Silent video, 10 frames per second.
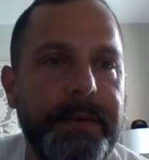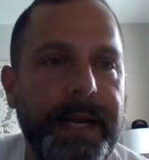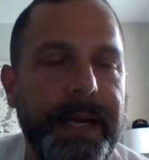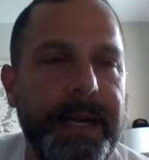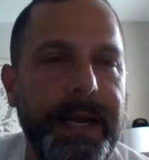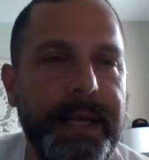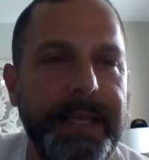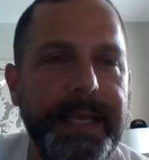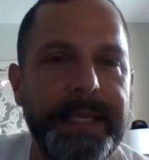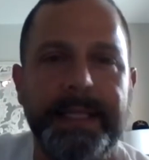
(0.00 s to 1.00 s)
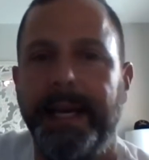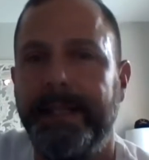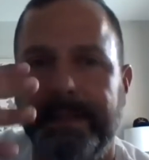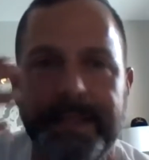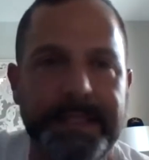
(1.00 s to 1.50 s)
Right. I, I think it
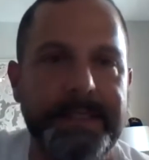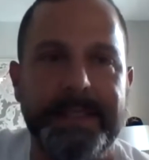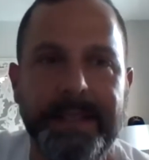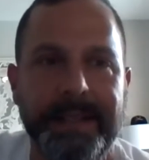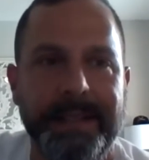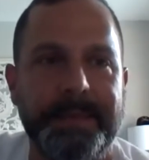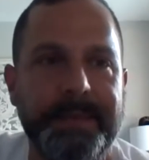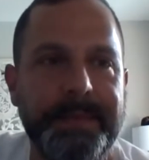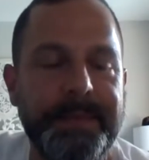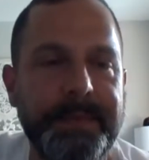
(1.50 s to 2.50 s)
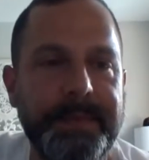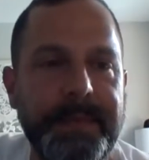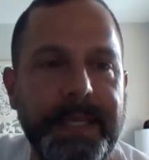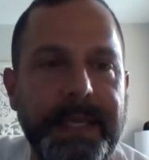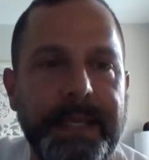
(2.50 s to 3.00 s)
kind of is, um,
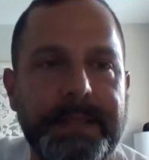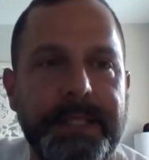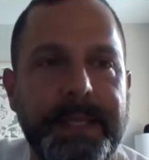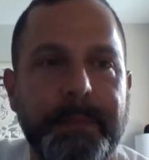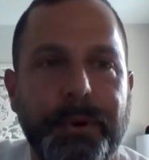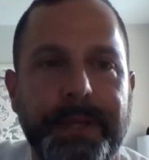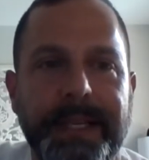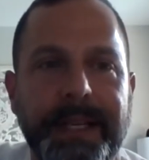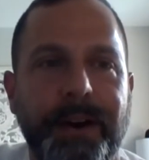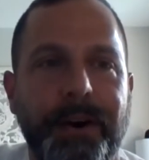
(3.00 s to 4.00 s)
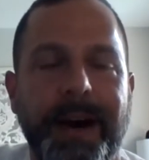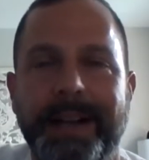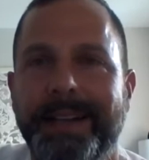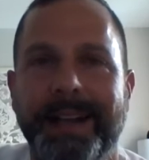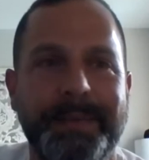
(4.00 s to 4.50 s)
just important to go
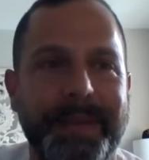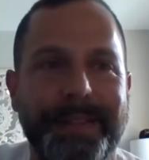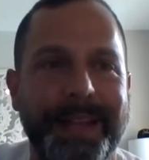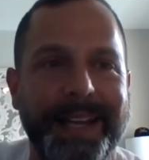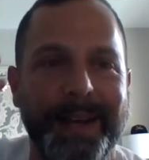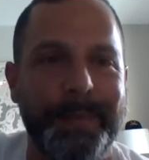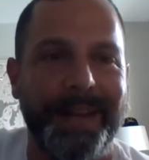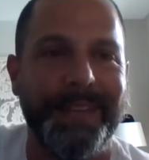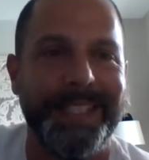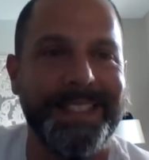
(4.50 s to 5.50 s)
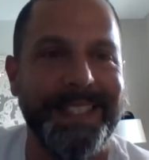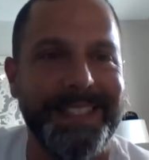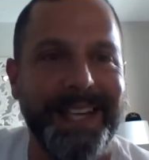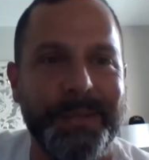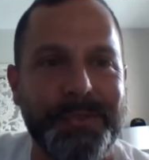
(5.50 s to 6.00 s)
at. And I've been thinking about this
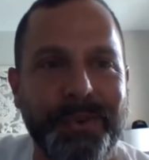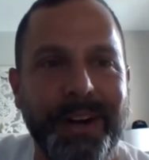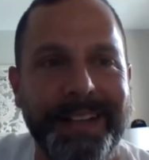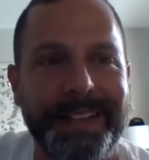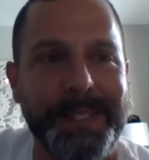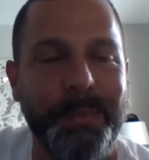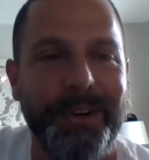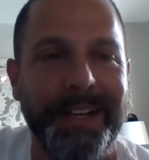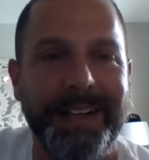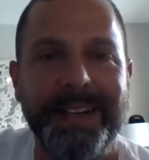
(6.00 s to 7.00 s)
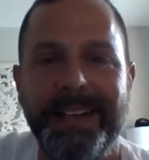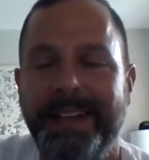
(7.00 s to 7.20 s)
since I was running this morning.